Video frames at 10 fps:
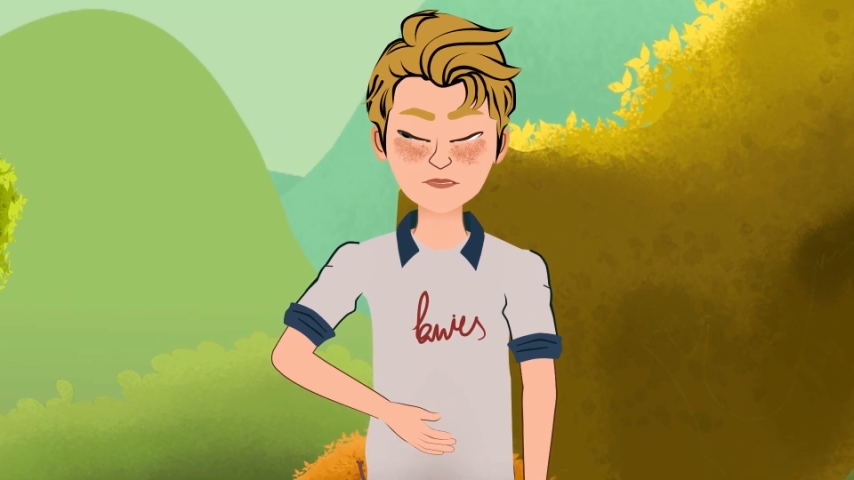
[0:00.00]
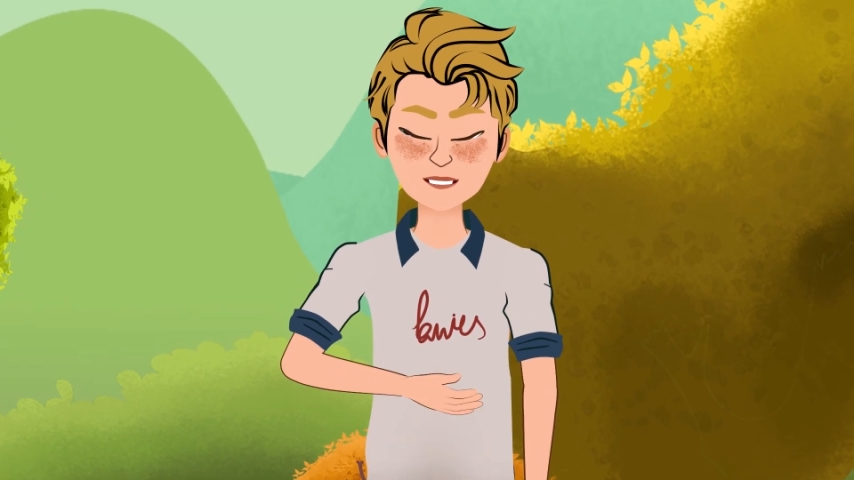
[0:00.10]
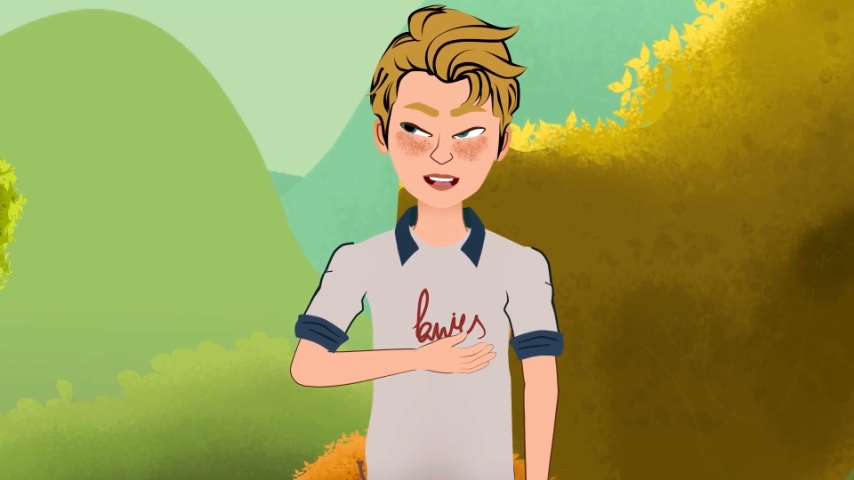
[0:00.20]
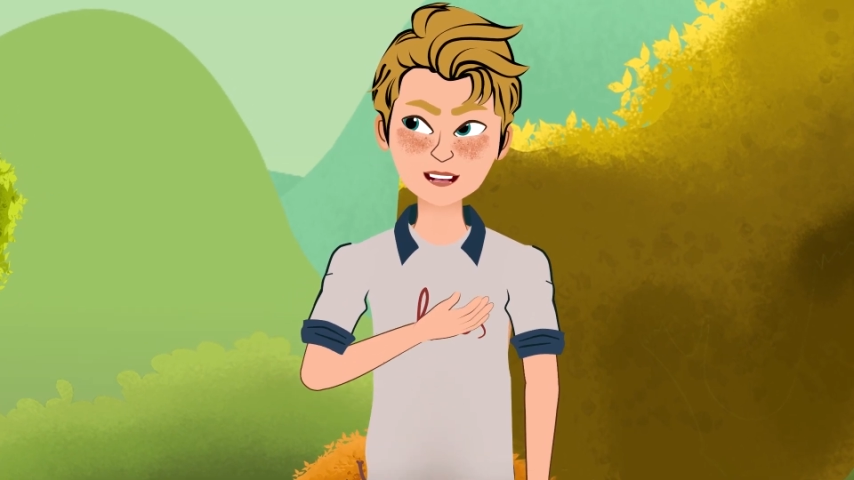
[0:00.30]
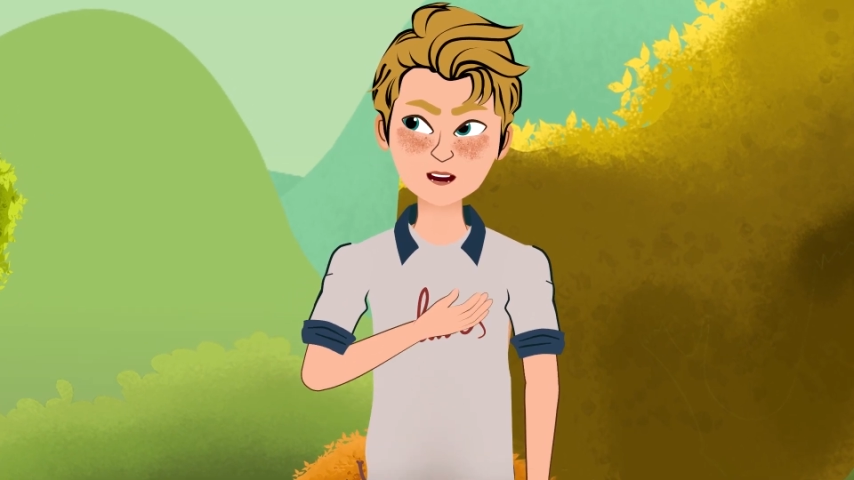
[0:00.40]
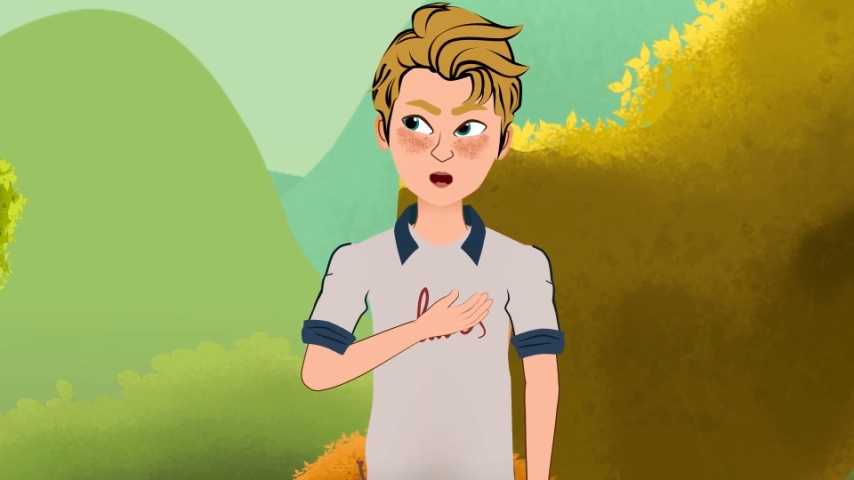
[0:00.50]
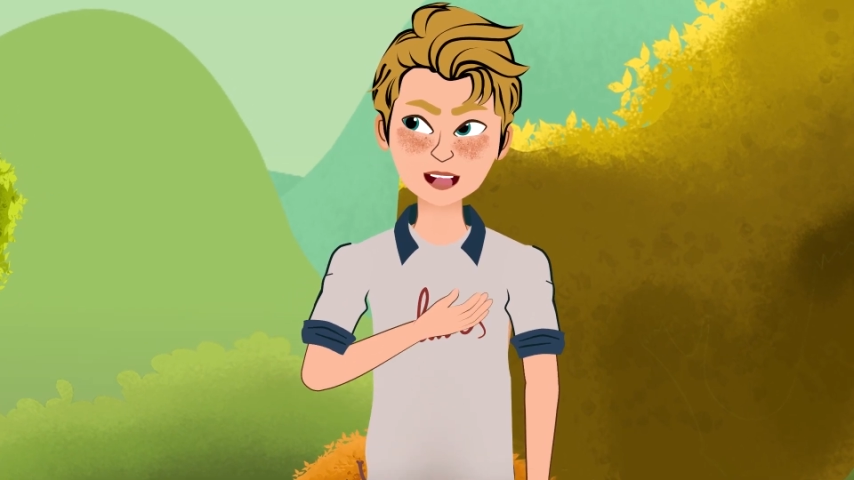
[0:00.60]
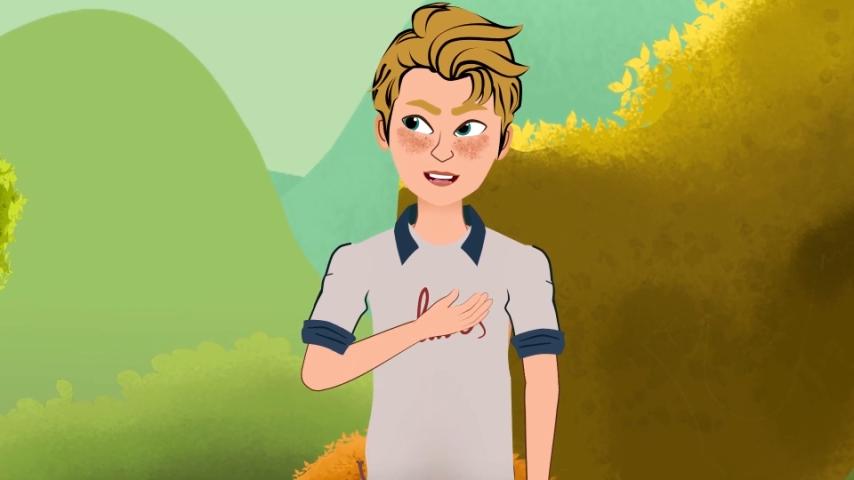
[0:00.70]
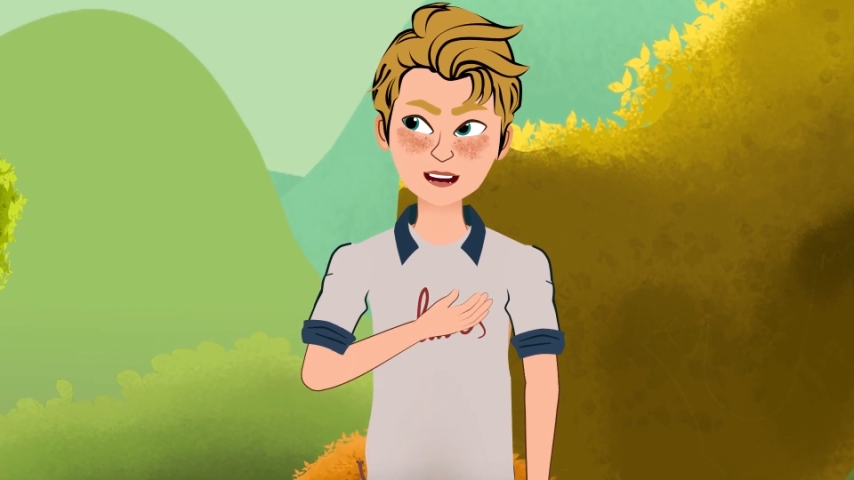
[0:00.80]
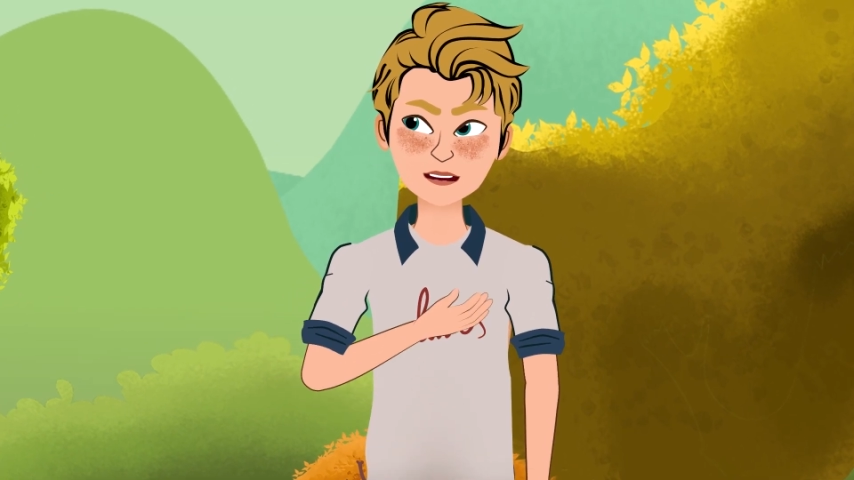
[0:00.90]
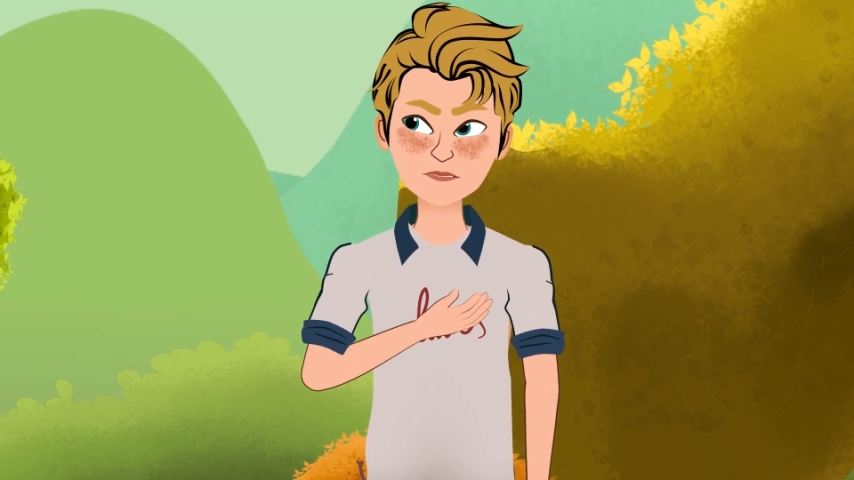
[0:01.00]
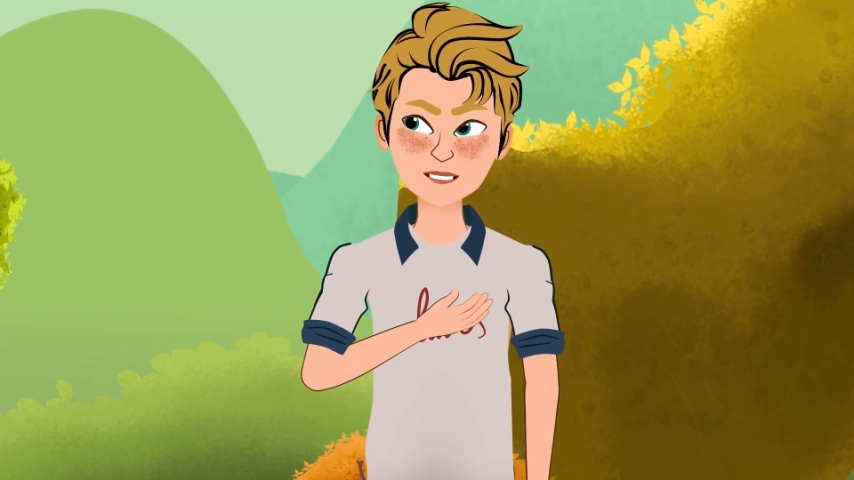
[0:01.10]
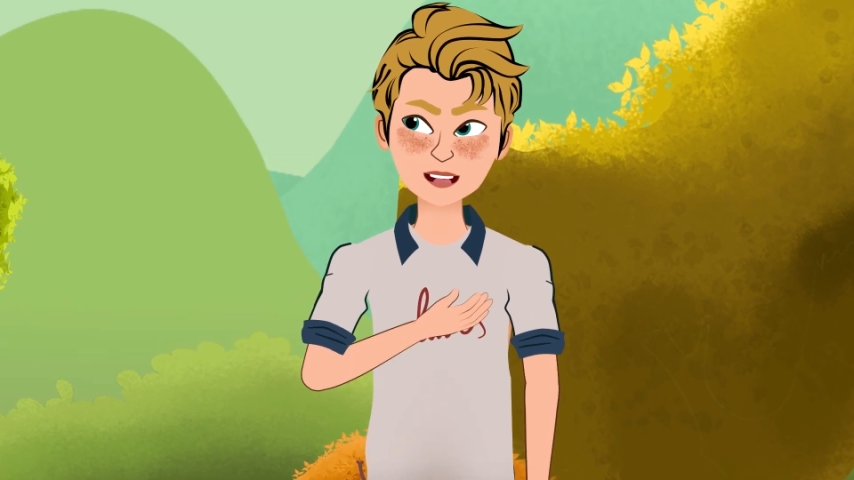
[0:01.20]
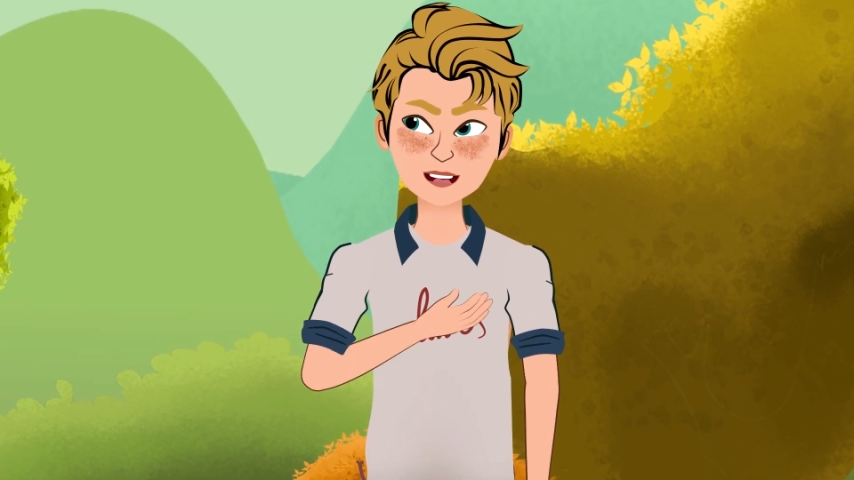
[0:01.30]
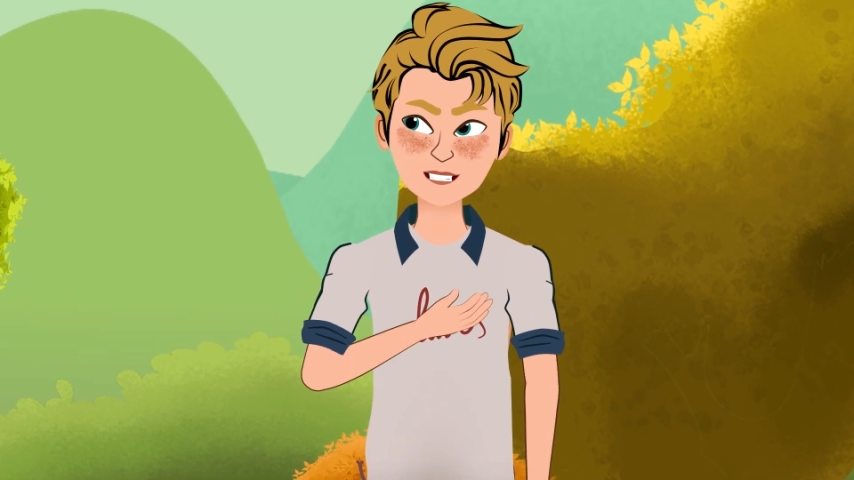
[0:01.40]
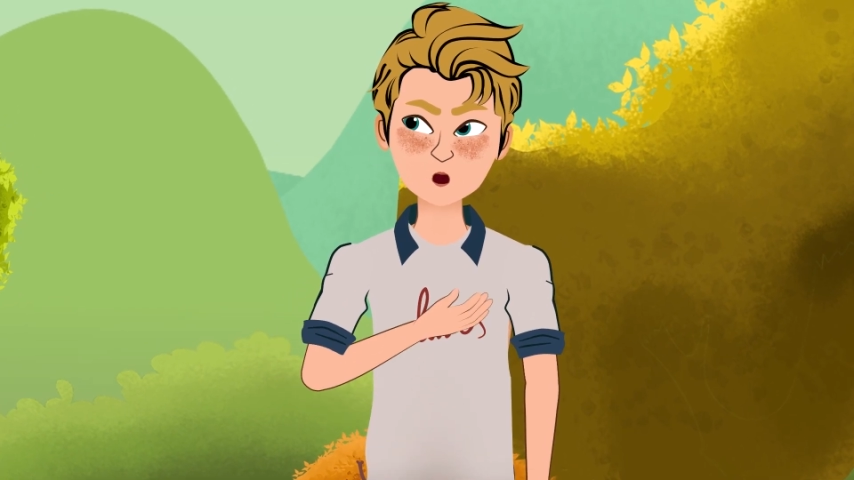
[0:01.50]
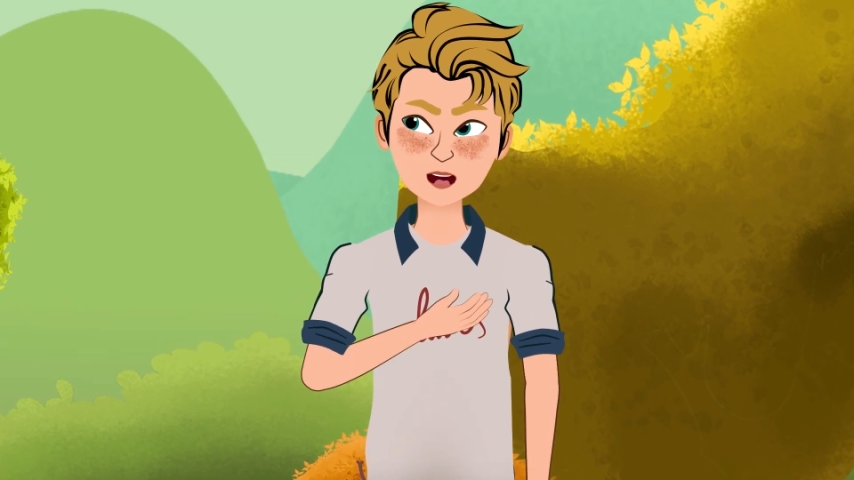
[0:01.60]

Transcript: "I am the vindictive spirit